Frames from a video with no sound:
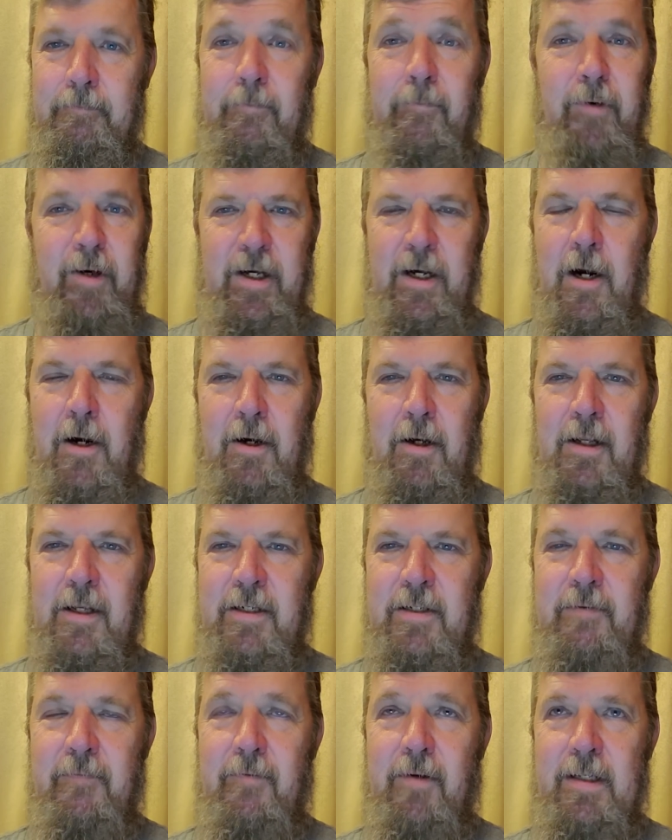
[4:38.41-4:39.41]

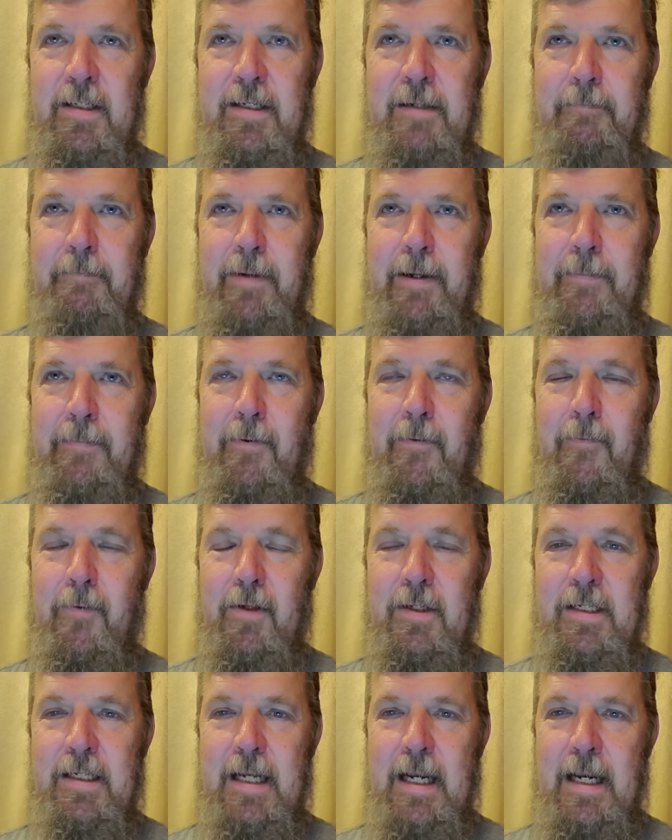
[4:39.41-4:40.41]
regardless of what some people
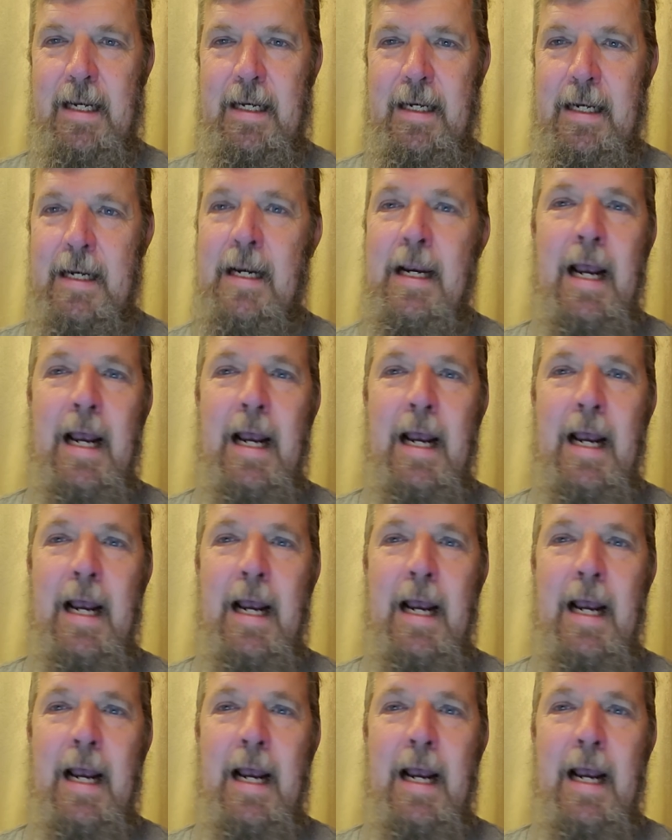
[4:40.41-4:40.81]
will say.